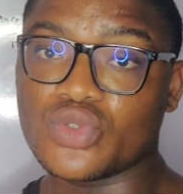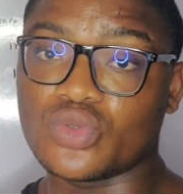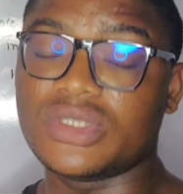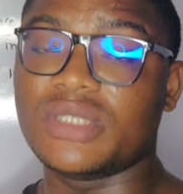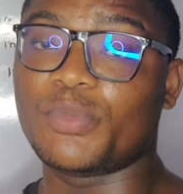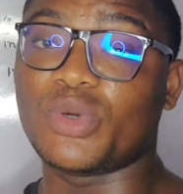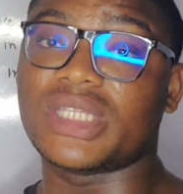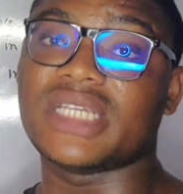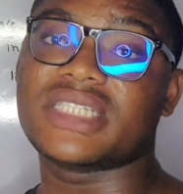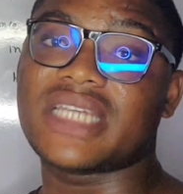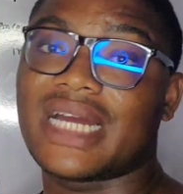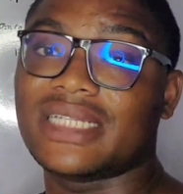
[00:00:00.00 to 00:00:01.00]
to the
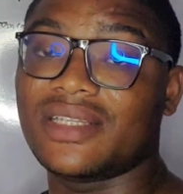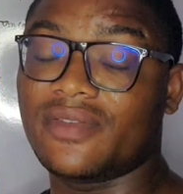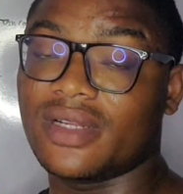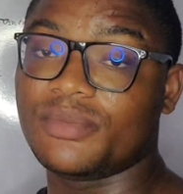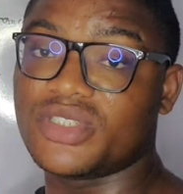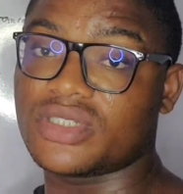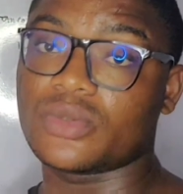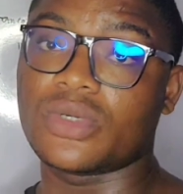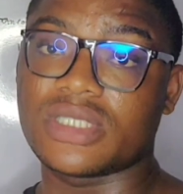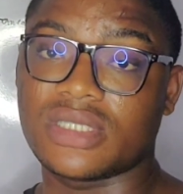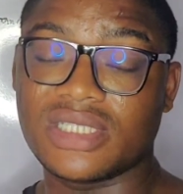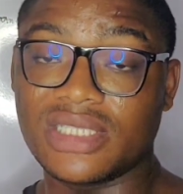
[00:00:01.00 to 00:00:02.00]
potential difference between
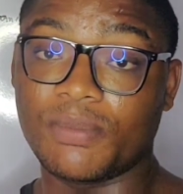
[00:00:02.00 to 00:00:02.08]
what?